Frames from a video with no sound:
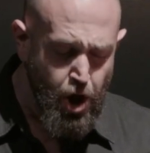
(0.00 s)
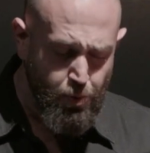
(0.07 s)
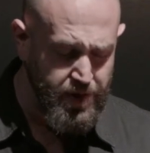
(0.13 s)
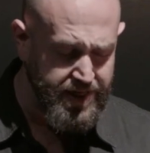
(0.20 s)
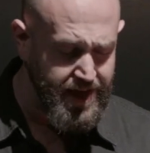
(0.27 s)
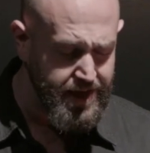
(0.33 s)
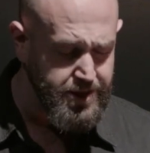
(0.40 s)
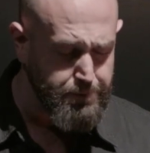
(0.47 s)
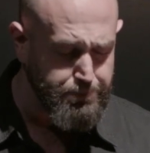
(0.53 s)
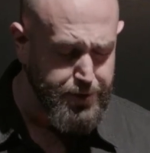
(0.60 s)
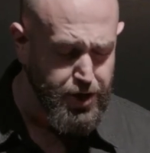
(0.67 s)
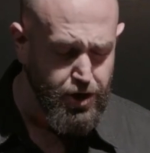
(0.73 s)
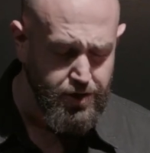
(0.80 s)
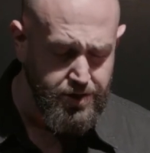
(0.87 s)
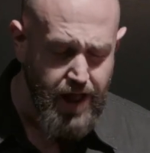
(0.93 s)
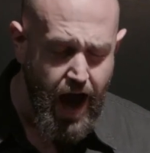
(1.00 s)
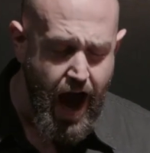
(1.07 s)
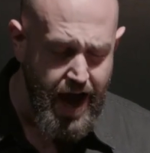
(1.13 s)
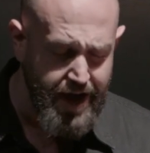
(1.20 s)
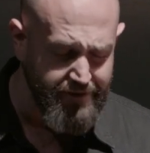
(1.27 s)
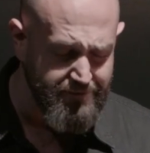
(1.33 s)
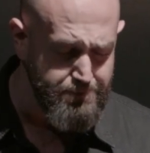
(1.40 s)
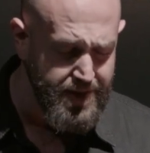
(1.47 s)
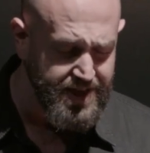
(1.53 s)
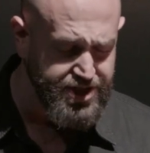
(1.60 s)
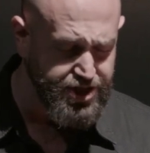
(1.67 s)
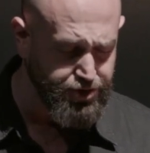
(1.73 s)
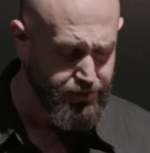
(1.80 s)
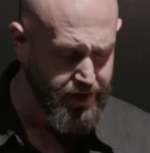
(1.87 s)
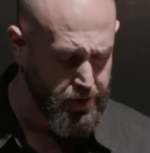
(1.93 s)
within the pure lie of
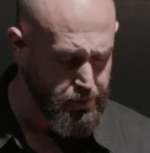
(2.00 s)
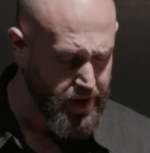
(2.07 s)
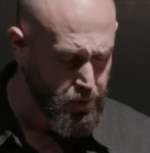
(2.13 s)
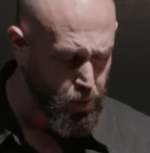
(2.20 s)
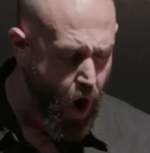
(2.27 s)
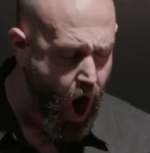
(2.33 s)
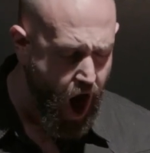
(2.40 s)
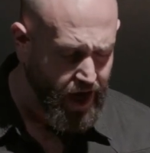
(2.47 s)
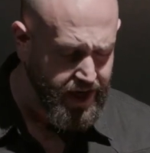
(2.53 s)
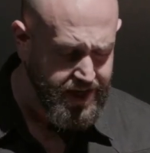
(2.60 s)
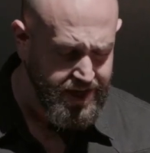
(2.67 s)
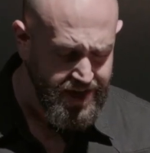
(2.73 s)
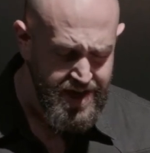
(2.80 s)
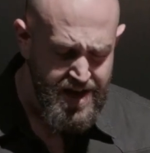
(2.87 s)
mystery we walk.